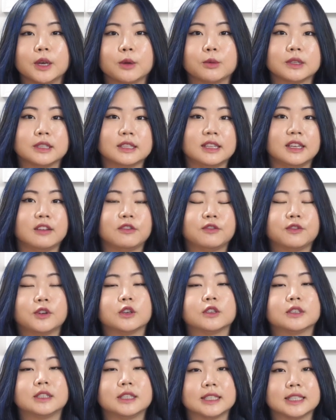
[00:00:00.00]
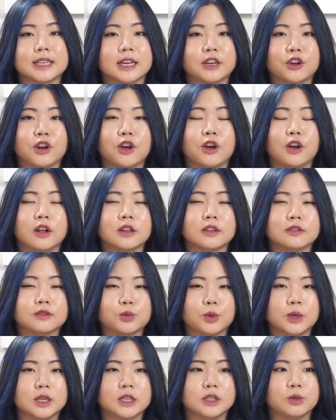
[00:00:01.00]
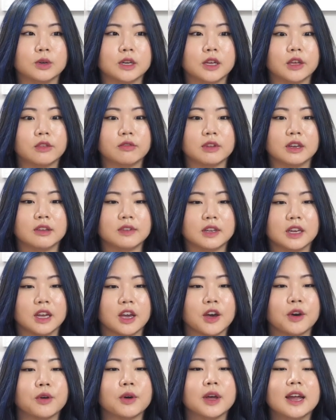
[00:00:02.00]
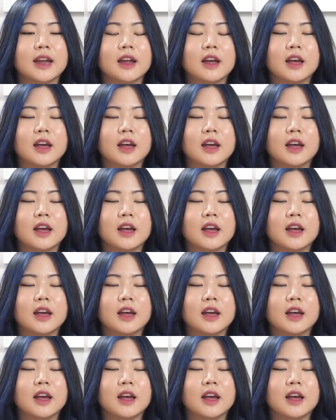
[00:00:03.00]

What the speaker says: It was the first designer haul of 2023 video,